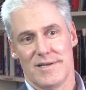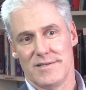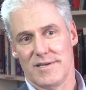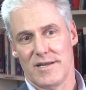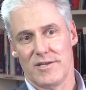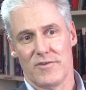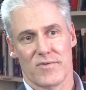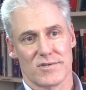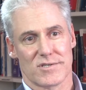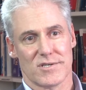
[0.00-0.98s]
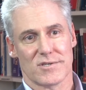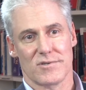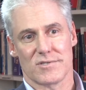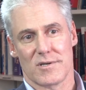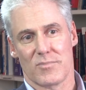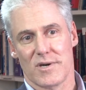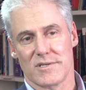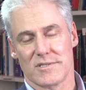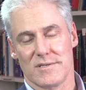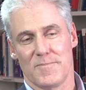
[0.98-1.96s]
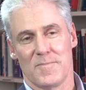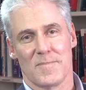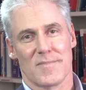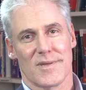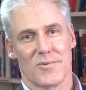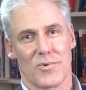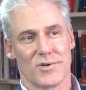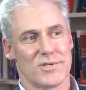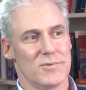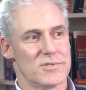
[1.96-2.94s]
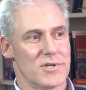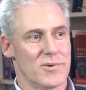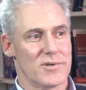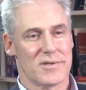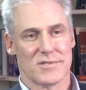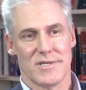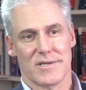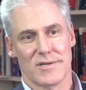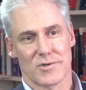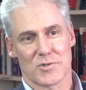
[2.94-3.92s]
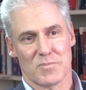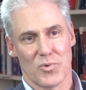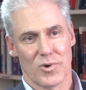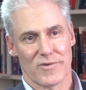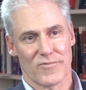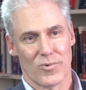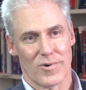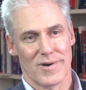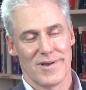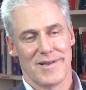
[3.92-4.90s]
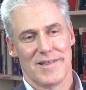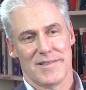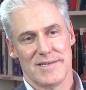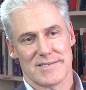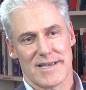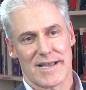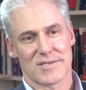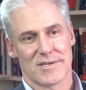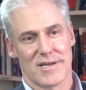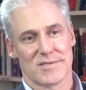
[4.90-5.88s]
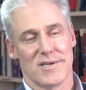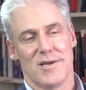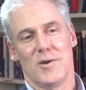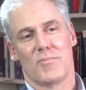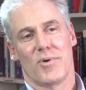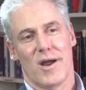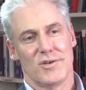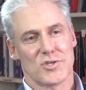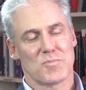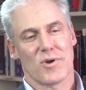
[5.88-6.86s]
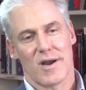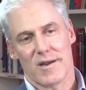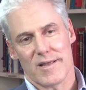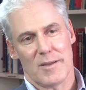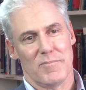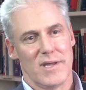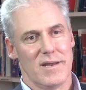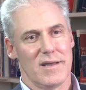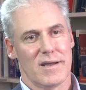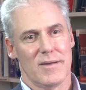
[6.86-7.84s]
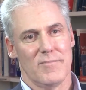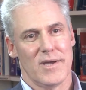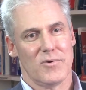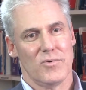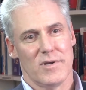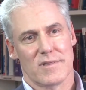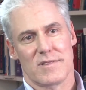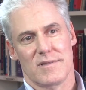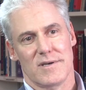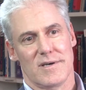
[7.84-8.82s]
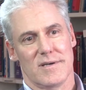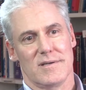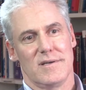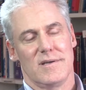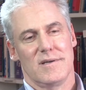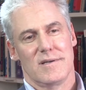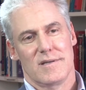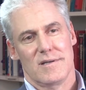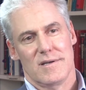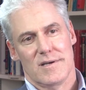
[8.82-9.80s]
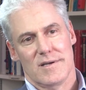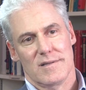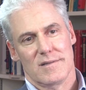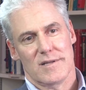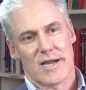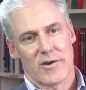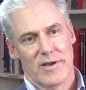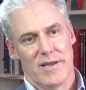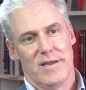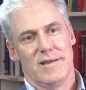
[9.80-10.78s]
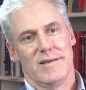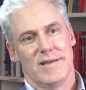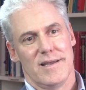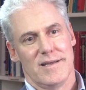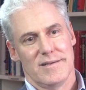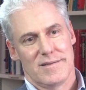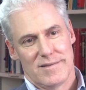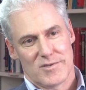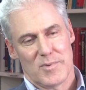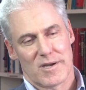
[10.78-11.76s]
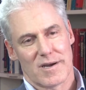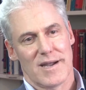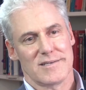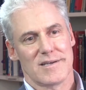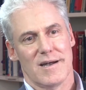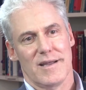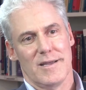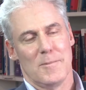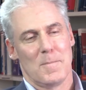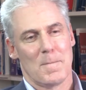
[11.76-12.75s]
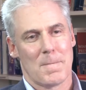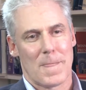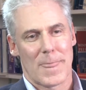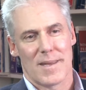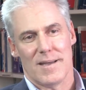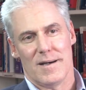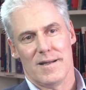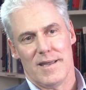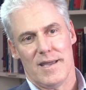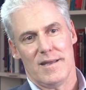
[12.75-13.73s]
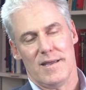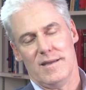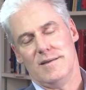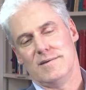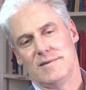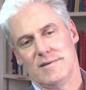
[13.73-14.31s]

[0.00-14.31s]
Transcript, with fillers: and Donnie DiFrancesco, the Senate President, where she was going to seek their support for these tax cuts. Just prior to that meeting, I met with Larry and Speaker Haytaian at a